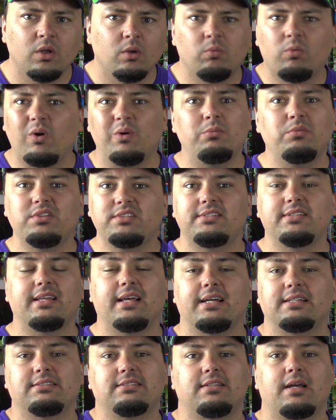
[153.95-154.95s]
When was the
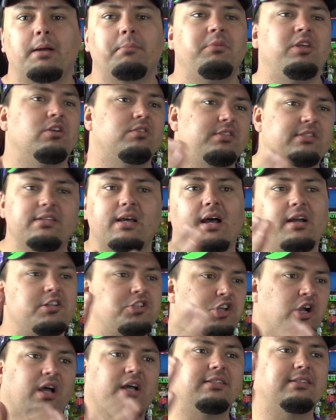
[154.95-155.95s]
last time you saw
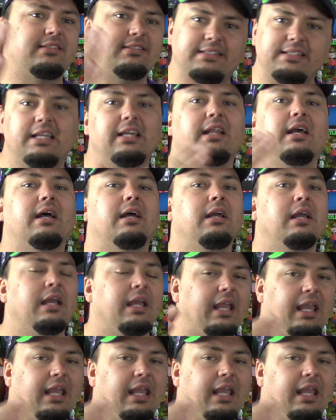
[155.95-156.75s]
John Cena